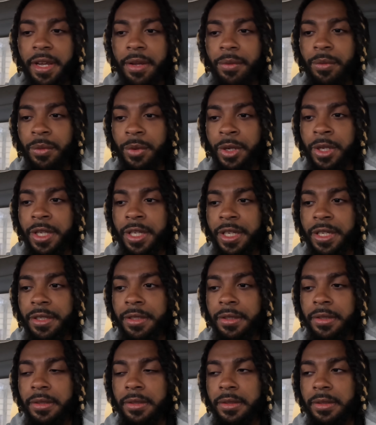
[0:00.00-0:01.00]

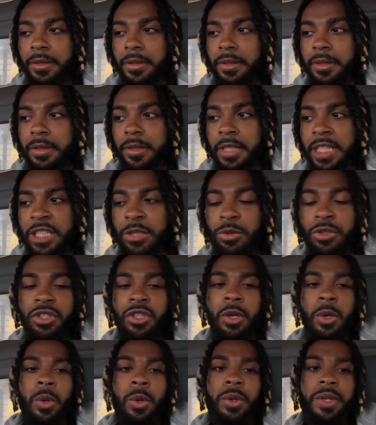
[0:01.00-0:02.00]
really, this was
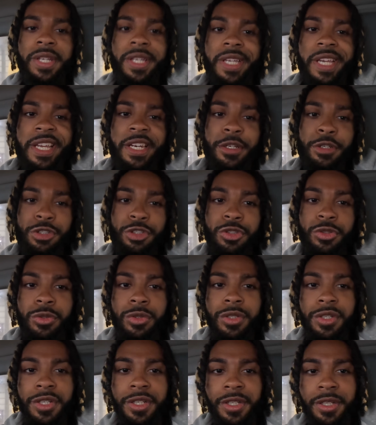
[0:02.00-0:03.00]
the only
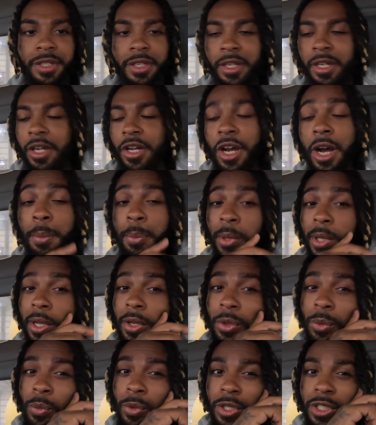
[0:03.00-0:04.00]
industry, and a couple
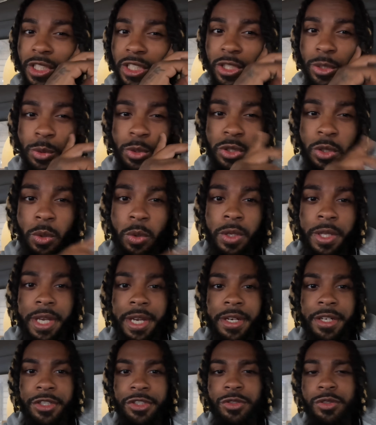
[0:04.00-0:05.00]
other ones, this was the
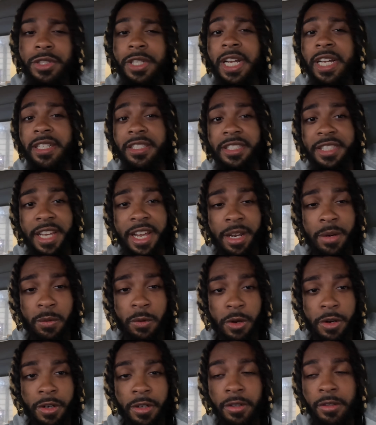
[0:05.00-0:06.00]
only industry that stayed
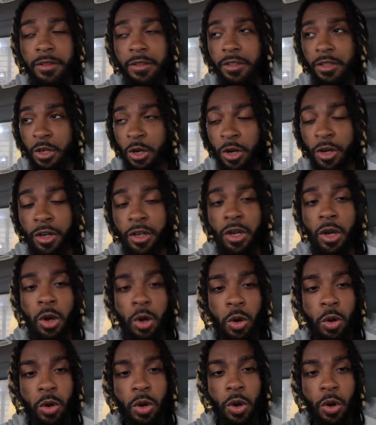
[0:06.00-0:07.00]
running during the
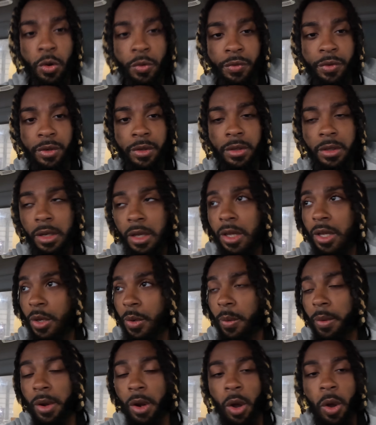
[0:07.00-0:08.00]
whole COVID.
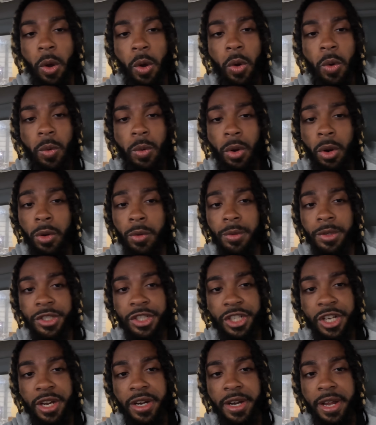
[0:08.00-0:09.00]
When the whole world was
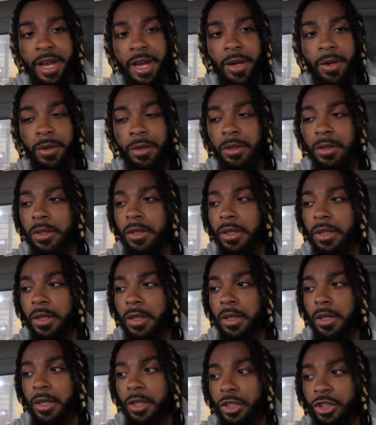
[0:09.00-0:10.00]
shut down,
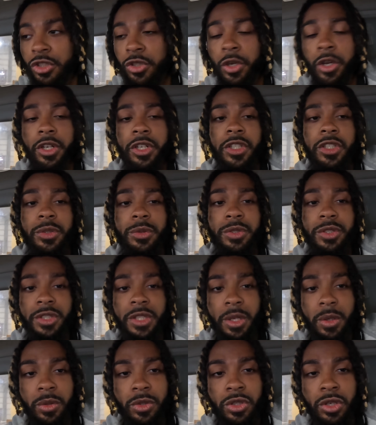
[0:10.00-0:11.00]
truckers were
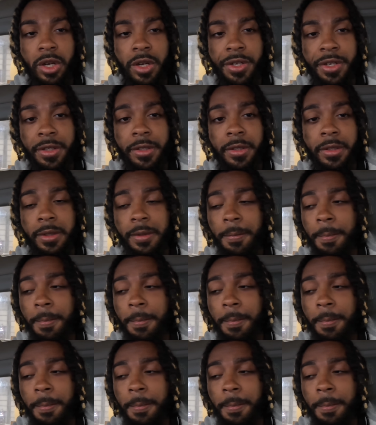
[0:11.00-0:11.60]
still trucking.